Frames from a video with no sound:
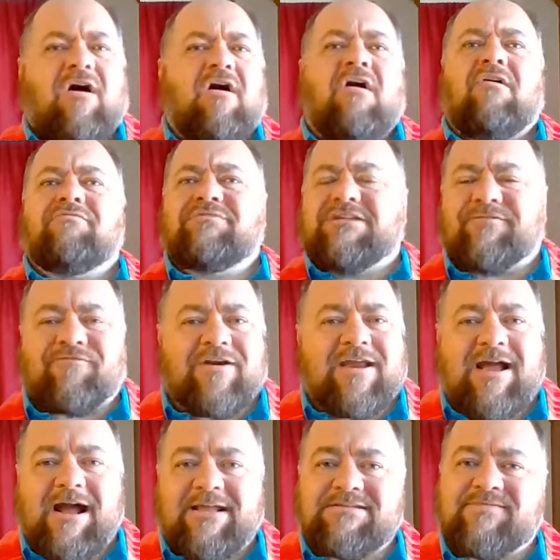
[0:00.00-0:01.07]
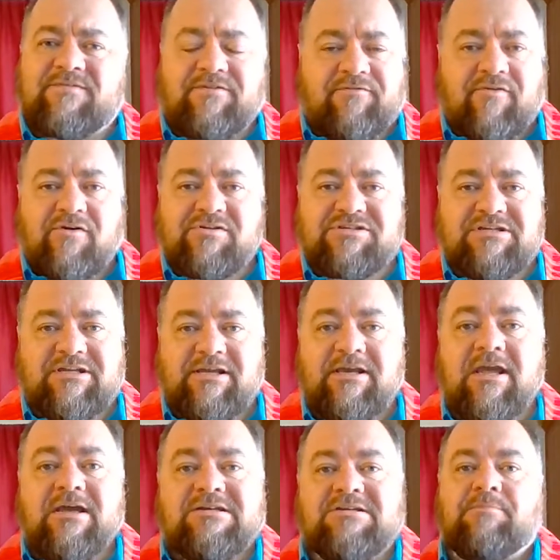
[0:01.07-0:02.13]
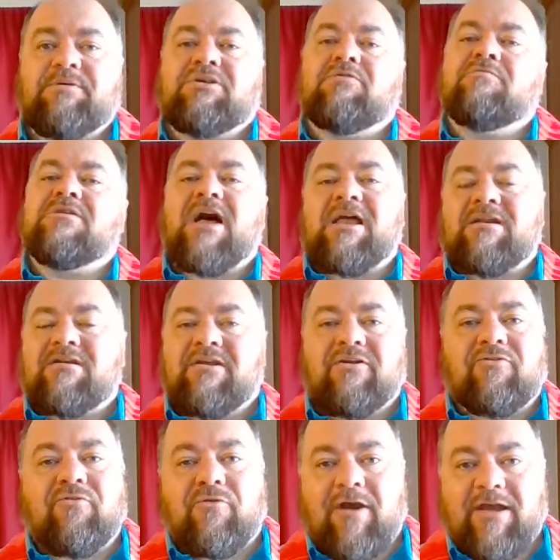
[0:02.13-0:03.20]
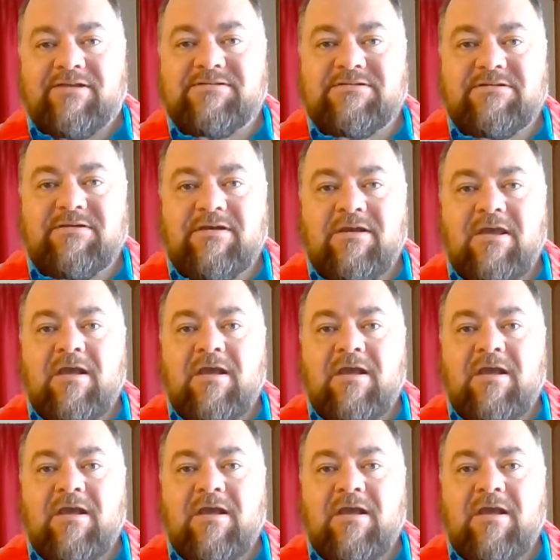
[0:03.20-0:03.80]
all different kinds of diversity to be united in Christ.